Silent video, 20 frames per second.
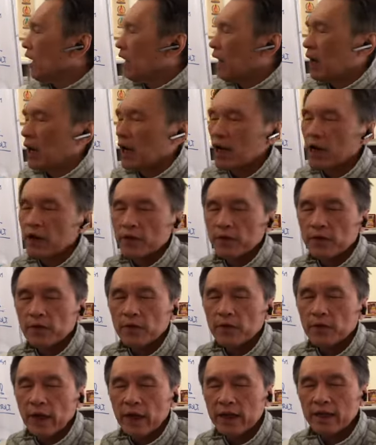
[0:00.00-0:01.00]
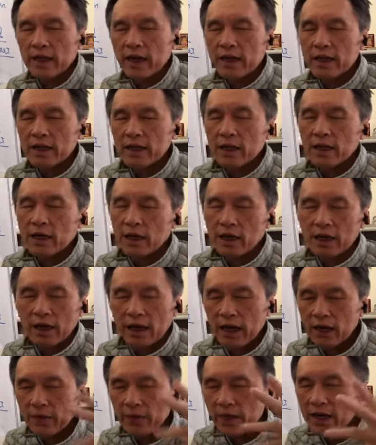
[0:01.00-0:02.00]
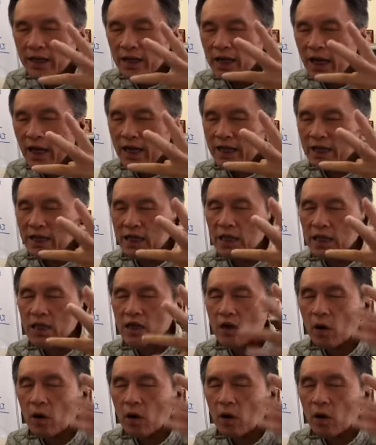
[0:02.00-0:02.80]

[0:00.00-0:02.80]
have any idea